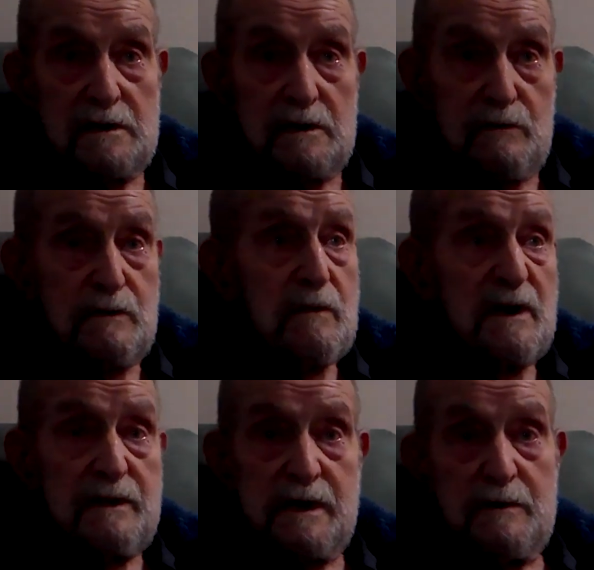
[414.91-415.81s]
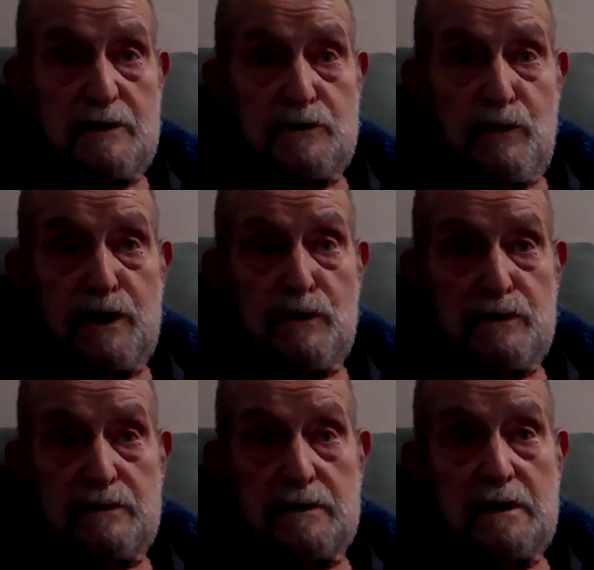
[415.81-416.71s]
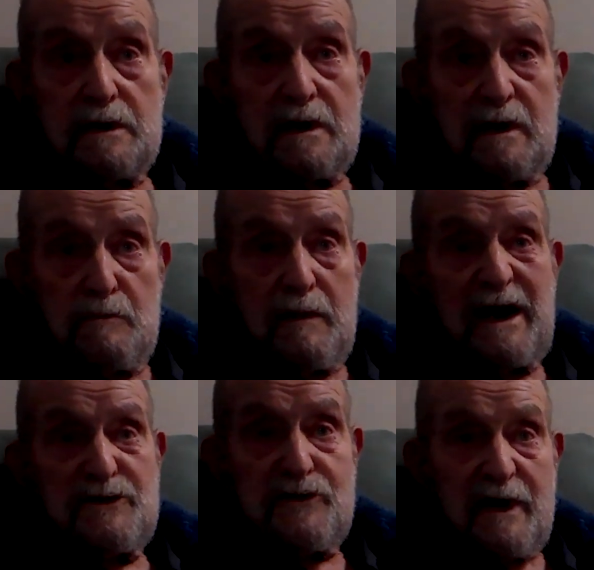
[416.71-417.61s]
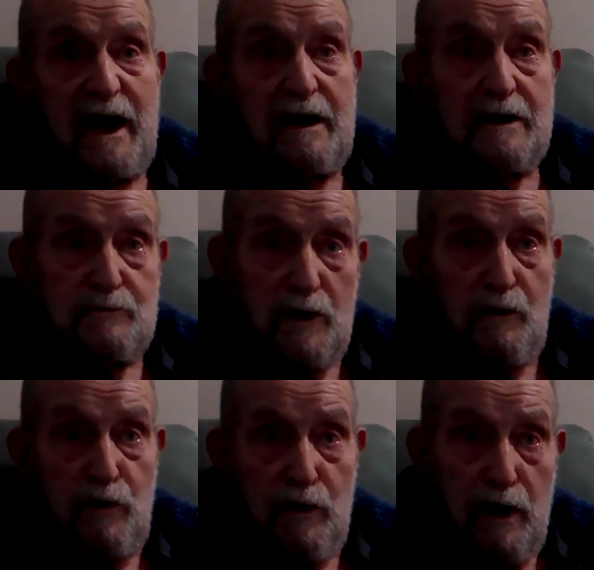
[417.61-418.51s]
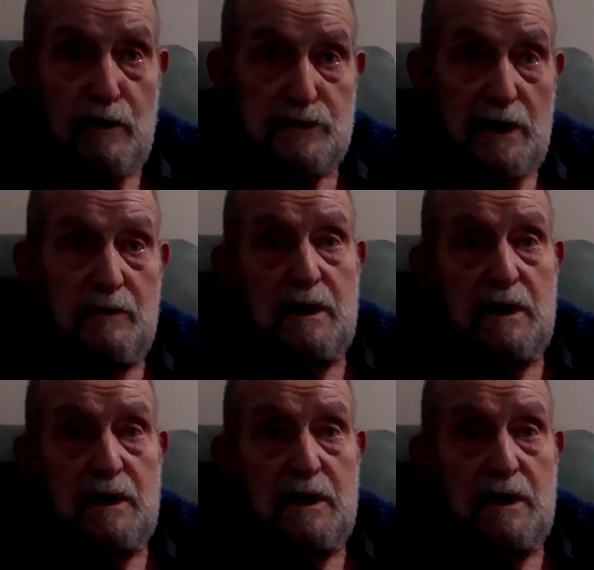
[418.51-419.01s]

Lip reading: with one of them, because we couldn't match that, unlike what I was on.